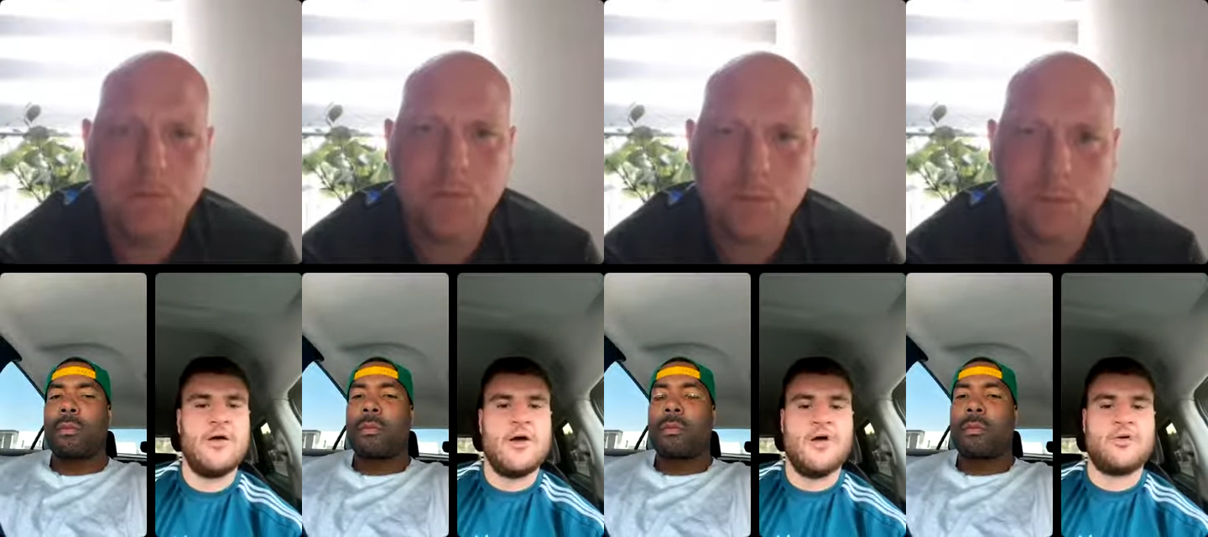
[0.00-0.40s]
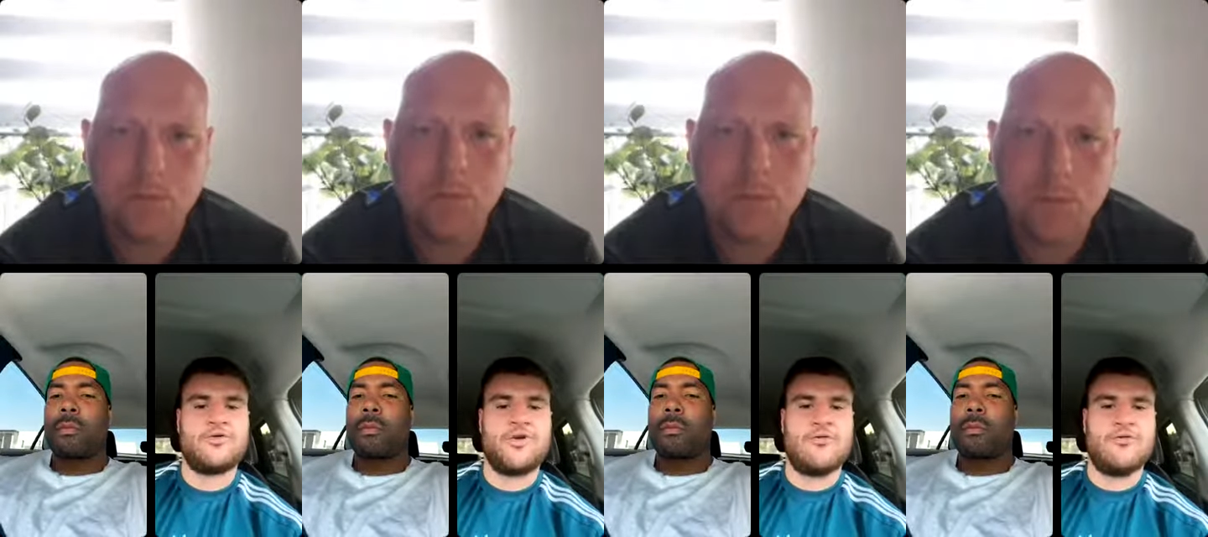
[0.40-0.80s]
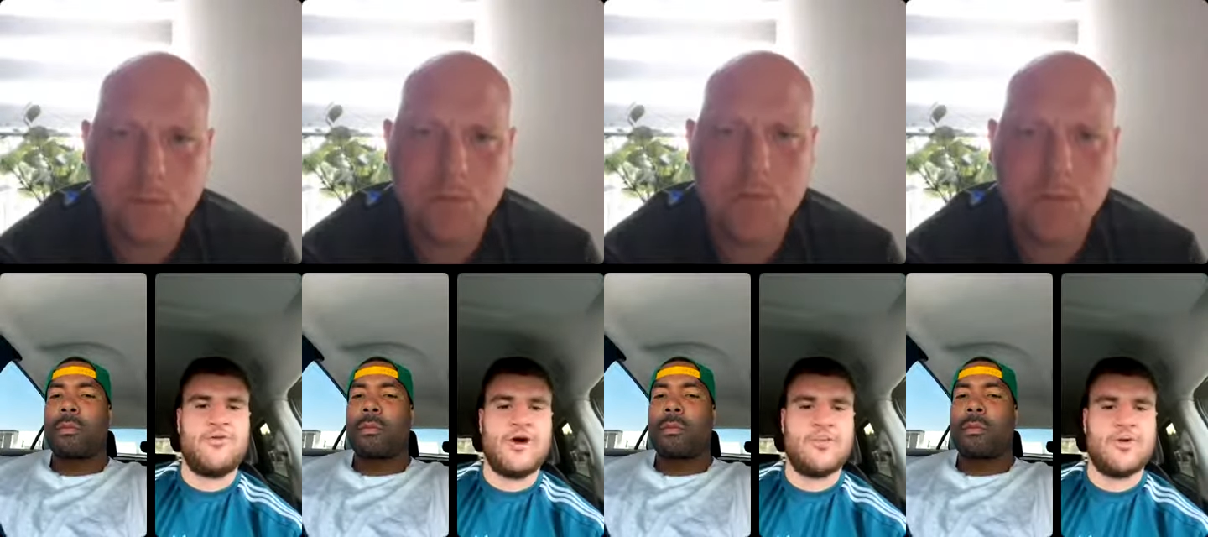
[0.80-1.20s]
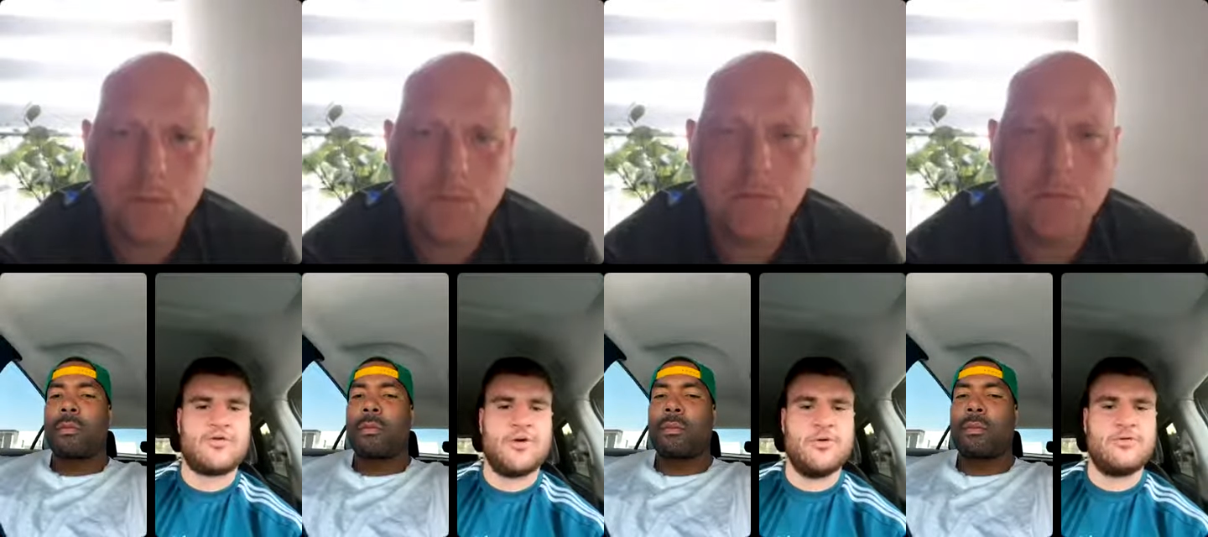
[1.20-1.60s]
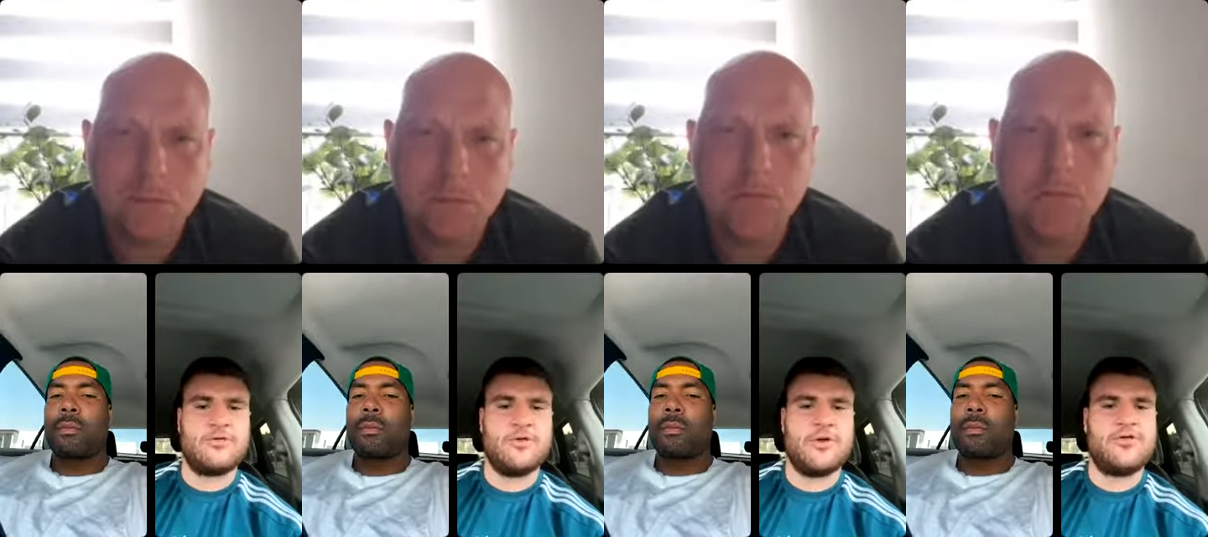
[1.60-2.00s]
Speaker 1: I've got to start refining my skills
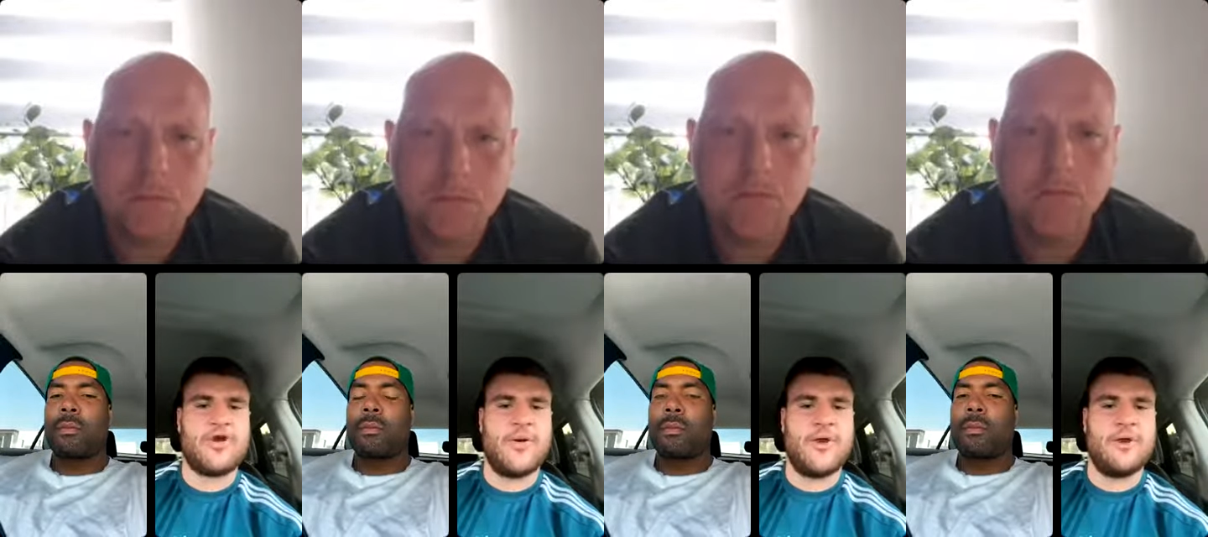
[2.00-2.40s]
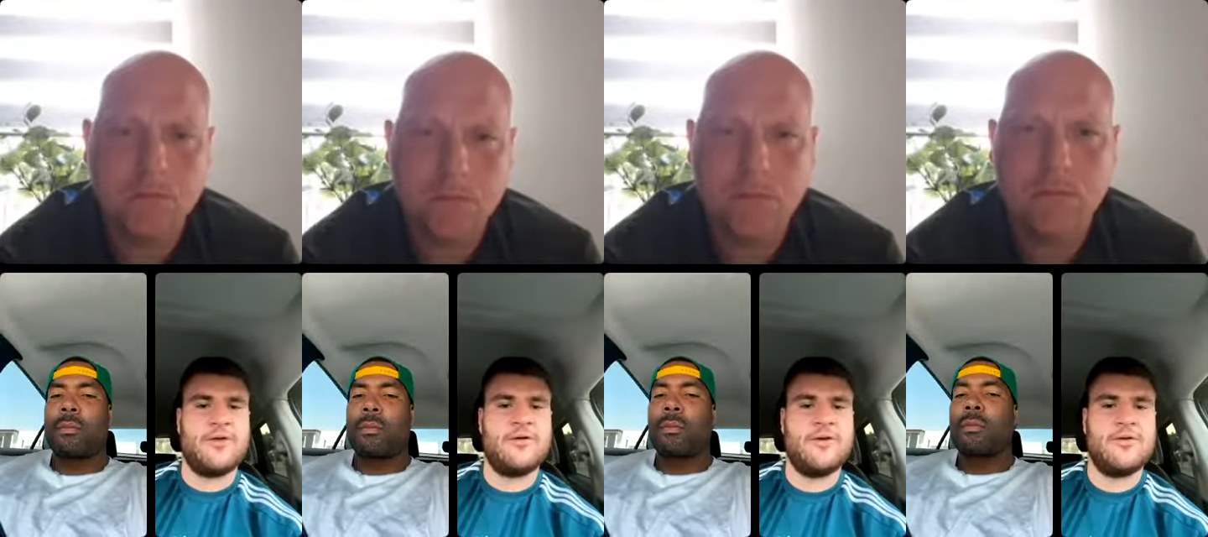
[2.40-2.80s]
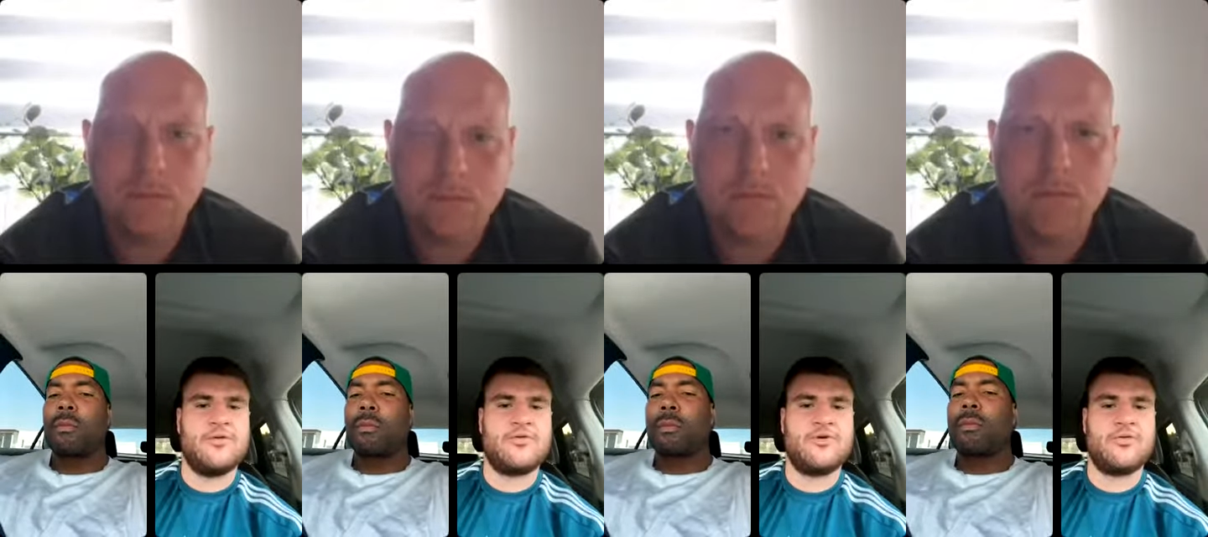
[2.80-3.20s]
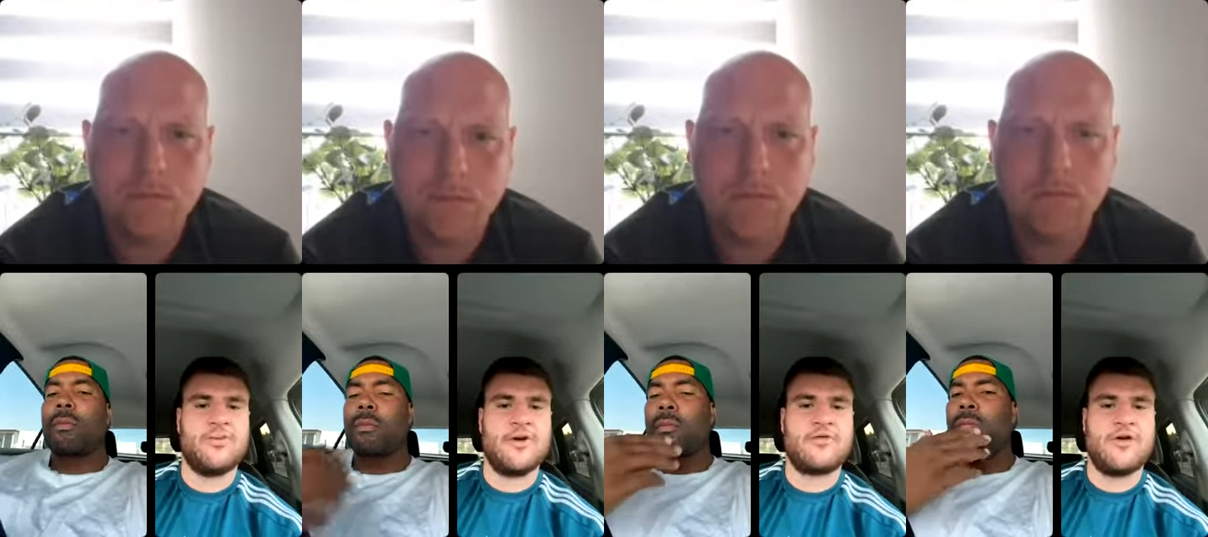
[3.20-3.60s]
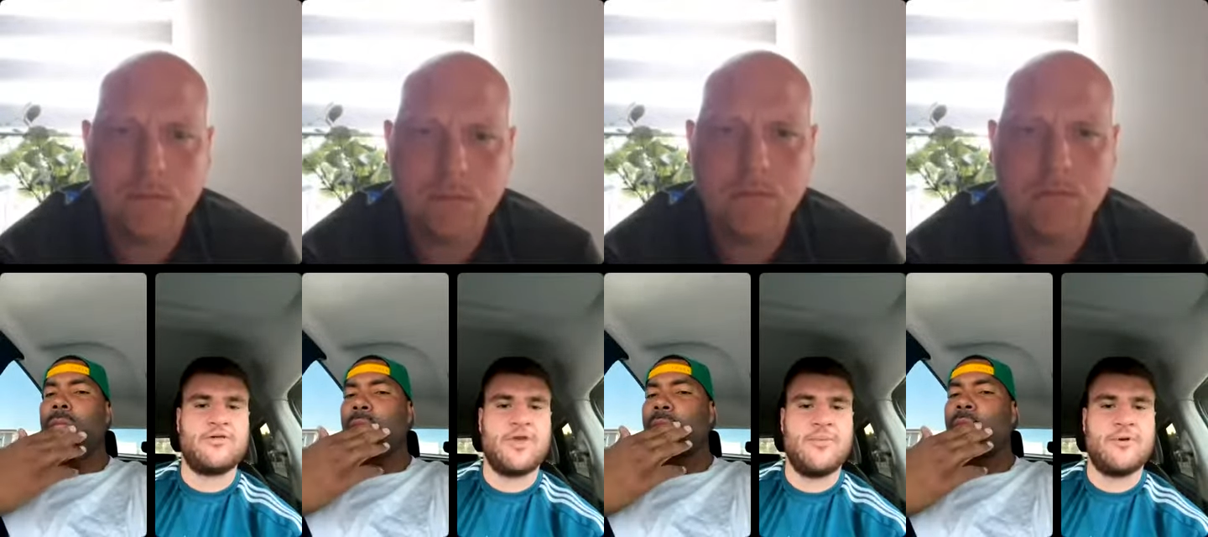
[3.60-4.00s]
and, and showing it. And Chris will be a great
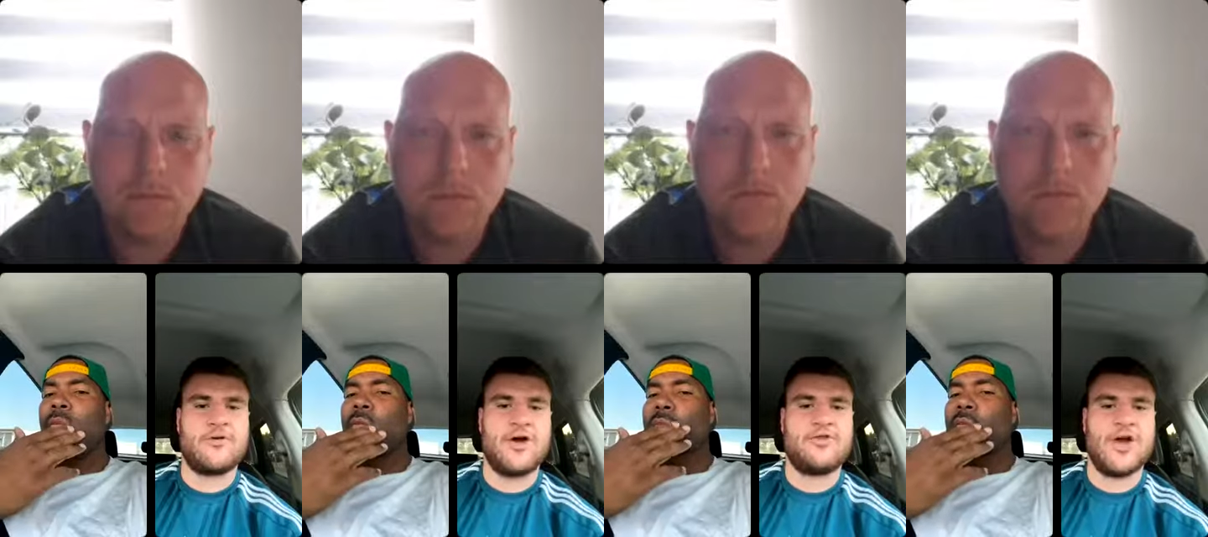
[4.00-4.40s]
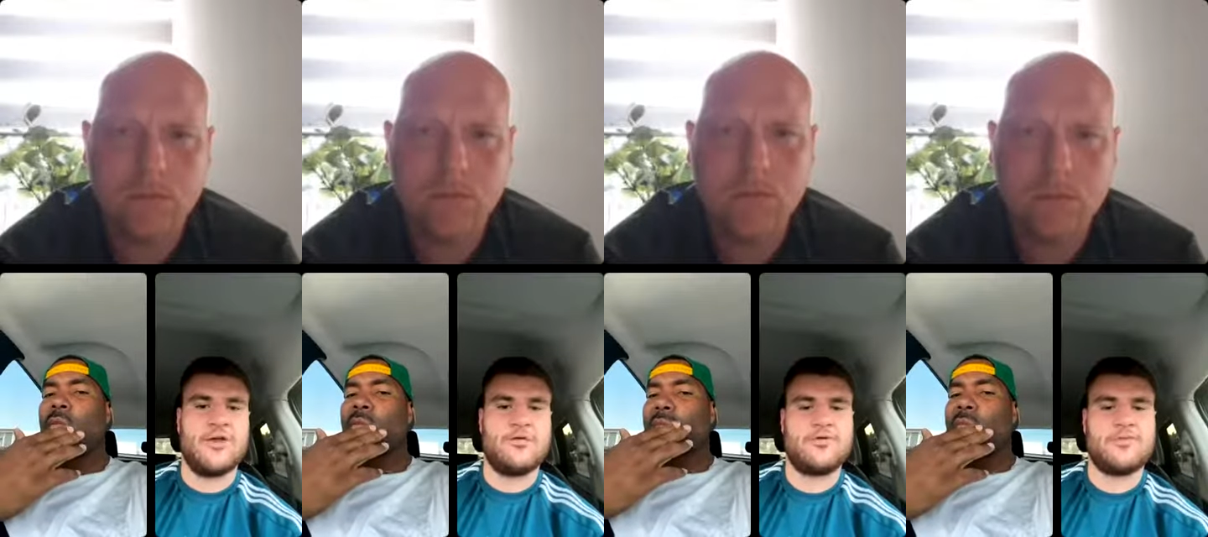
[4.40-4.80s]
step and a great challenge.